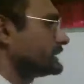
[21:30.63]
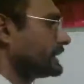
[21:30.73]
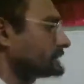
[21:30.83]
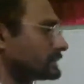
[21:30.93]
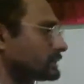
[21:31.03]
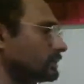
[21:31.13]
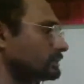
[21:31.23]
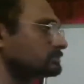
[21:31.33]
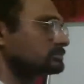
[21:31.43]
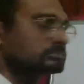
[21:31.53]
has
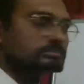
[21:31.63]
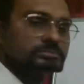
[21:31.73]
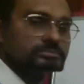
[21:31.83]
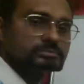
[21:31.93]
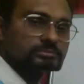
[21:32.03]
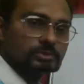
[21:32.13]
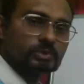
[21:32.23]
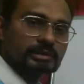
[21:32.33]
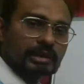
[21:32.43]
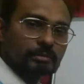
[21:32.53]
undergone
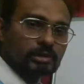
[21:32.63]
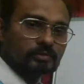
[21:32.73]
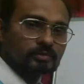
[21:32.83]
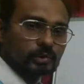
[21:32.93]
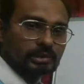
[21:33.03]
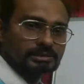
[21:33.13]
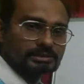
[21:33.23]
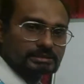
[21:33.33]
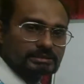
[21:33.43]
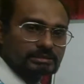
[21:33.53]
good number of
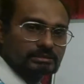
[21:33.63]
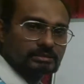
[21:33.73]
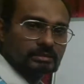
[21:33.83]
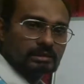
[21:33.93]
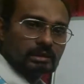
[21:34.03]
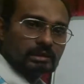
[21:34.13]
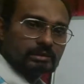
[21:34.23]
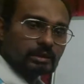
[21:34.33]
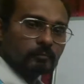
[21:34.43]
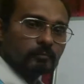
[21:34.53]
collisions.
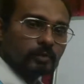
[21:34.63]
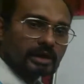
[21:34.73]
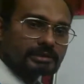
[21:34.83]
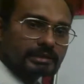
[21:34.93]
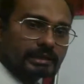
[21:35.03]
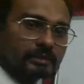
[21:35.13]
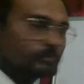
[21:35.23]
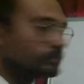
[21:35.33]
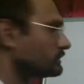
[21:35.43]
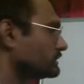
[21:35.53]
Now, what
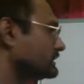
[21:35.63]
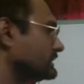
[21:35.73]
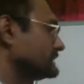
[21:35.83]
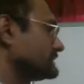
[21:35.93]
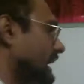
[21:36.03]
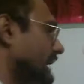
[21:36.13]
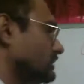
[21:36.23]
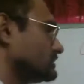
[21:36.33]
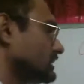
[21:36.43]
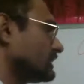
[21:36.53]
if these
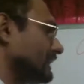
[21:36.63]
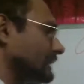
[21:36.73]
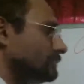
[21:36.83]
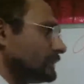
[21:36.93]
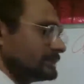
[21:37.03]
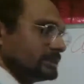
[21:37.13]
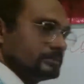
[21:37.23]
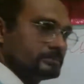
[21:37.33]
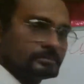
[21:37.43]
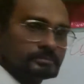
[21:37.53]
ions are
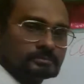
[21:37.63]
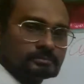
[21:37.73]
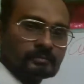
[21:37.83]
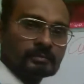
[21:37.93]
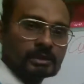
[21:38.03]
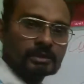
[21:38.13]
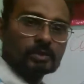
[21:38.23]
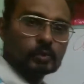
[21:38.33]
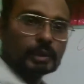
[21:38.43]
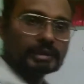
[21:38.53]
vibrating?
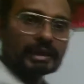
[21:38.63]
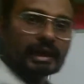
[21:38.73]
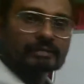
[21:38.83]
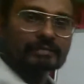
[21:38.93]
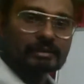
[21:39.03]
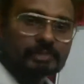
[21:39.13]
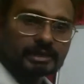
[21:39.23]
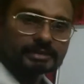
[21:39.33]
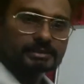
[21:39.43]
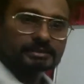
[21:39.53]
When they are
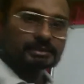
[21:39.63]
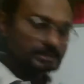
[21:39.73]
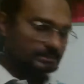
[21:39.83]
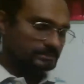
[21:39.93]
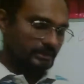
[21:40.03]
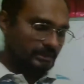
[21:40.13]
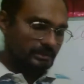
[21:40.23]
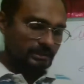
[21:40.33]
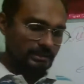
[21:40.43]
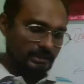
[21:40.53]
vibrating, it is very
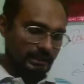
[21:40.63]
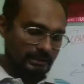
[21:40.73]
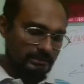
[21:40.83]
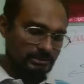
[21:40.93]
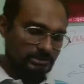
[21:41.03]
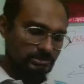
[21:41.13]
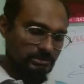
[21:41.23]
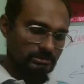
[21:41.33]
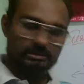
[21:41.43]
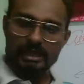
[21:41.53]
clearly
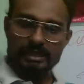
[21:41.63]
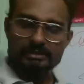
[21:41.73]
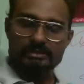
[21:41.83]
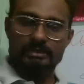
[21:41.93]
understood that